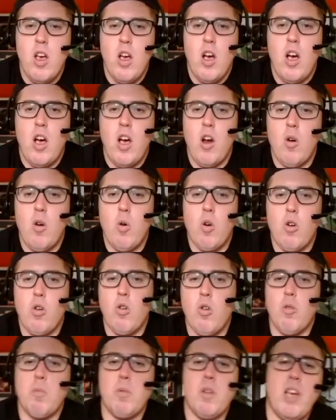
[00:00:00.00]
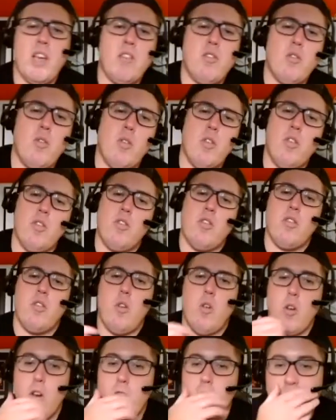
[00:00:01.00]
or Google Play stores,
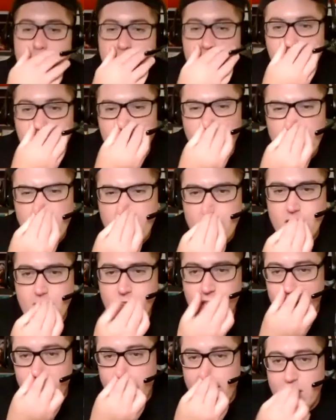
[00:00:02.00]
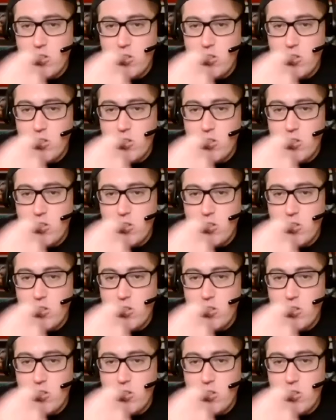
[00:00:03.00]
or you can the link